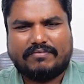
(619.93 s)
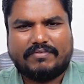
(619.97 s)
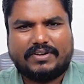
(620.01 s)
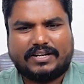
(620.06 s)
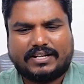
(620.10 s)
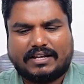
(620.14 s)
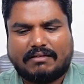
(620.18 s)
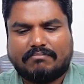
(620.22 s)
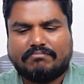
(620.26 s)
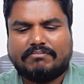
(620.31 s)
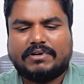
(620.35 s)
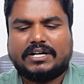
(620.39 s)
When
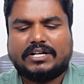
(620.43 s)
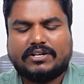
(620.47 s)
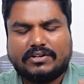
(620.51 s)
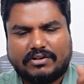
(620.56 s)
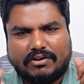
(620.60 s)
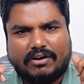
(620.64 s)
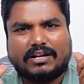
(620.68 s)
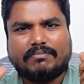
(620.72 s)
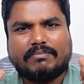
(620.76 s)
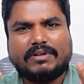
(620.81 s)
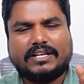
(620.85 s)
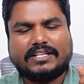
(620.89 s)
compared to
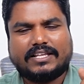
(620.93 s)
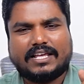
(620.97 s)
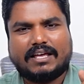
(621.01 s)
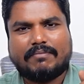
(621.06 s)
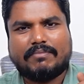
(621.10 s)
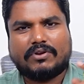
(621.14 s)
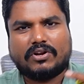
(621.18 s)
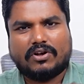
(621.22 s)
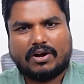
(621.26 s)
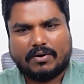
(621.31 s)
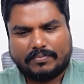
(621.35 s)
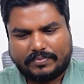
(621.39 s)
normal
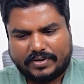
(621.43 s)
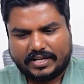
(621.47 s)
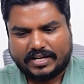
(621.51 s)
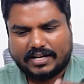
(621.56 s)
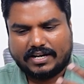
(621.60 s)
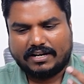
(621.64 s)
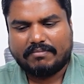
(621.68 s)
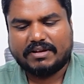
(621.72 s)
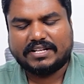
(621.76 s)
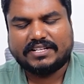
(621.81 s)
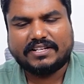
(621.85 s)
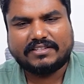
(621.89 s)
camera
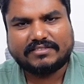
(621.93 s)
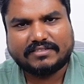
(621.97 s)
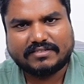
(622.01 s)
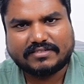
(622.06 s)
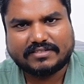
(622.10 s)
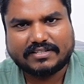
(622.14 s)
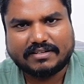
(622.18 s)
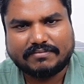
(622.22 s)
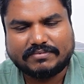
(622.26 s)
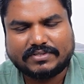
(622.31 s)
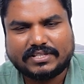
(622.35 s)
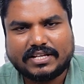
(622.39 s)
optical imaging
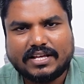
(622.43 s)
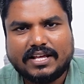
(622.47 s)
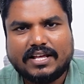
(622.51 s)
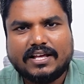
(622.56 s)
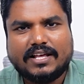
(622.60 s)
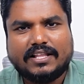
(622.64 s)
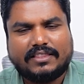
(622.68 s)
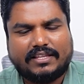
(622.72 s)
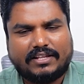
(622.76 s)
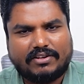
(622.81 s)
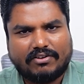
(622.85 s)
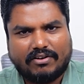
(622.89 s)
systems,
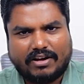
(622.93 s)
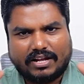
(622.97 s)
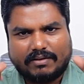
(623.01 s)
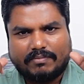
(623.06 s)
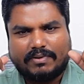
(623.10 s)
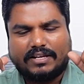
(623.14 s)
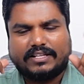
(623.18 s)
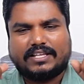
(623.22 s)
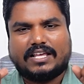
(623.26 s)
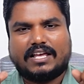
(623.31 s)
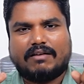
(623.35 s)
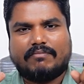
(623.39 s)
the
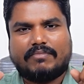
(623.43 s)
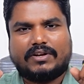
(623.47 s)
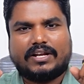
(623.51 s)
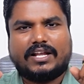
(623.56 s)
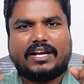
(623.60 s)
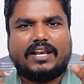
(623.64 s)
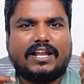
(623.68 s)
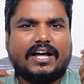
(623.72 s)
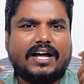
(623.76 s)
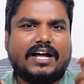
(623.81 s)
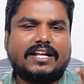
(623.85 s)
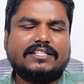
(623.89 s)
normal camera
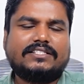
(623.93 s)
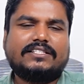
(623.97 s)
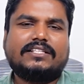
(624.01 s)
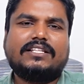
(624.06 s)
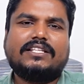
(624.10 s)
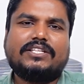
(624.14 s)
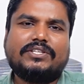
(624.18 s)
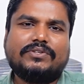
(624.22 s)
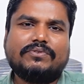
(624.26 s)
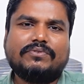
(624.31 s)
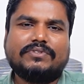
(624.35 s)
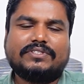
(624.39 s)

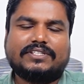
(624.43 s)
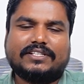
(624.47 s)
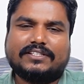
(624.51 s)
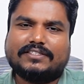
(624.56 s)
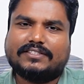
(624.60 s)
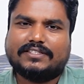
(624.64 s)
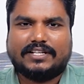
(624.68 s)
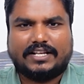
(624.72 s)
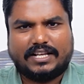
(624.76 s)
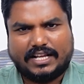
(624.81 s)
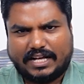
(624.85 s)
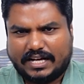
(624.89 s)
largely I'm
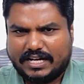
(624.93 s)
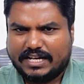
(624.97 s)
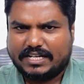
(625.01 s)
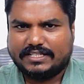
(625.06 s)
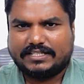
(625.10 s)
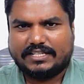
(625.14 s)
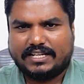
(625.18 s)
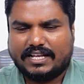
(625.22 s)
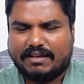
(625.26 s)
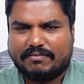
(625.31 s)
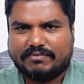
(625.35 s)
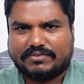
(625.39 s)

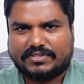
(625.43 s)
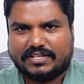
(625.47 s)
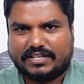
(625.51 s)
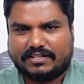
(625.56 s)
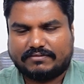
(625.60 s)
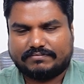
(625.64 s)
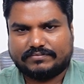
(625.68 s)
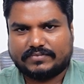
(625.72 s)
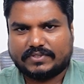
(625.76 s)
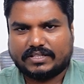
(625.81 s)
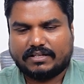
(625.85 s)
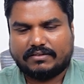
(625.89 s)

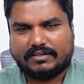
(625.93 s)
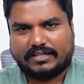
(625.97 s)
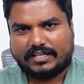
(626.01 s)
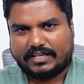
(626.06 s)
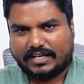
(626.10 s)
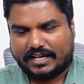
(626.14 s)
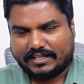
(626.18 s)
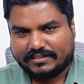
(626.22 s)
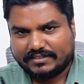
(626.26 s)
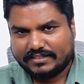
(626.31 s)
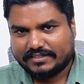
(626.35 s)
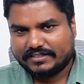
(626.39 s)
saying, the
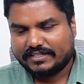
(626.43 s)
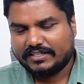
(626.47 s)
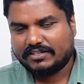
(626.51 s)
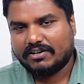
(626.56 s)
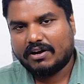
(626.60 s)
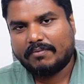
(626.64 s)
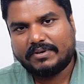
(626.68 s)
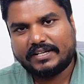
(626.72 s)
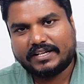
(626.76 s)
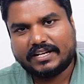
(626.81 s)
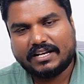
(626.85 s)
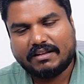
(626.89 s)
existing
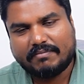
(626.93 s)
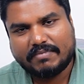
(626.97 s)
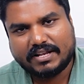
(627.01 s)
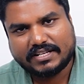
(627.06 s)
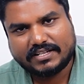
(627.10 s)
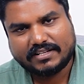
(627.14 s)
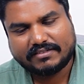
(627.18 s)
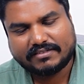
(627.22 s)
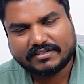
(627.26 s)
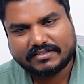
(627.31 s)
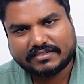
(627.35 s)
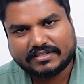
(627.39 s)
optical
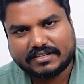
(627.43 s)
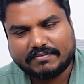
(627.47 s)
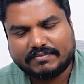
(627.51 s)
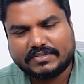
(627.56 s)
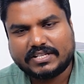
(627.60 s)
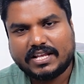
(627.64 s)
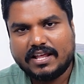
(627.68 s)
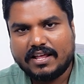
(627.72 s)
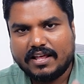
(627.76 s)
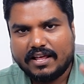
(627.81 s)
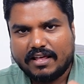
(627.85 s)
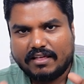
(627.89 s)
imaging
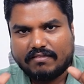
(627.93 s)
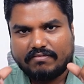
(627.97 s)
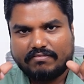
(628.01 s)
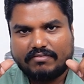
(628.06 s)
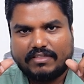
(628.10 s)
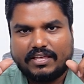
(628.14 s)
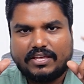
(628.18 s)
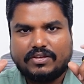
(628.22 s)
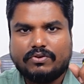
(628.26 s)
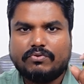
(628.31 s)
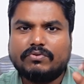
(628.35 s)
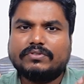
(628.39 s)
systems,
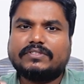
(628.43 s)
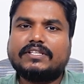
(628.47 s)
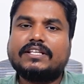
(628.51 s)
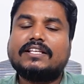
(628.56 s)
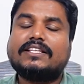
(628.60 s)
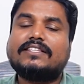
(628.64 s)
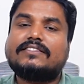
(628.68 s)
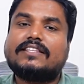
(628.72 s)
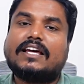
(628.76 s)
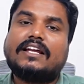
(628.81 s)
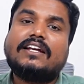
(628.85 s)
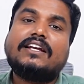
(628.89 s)
they
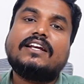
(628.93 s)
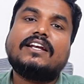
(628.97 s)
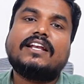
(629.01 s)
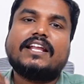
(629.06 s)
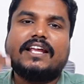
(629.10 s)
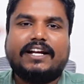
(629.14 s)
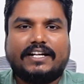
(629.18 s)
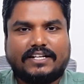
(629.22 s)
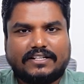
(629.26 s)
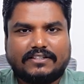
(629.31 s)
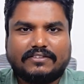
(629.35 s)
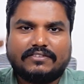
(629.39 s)
use
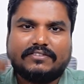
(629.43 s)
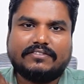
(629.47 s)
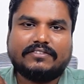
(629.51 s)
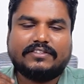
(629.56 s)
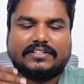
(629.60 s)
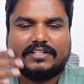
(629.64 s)
sunlight.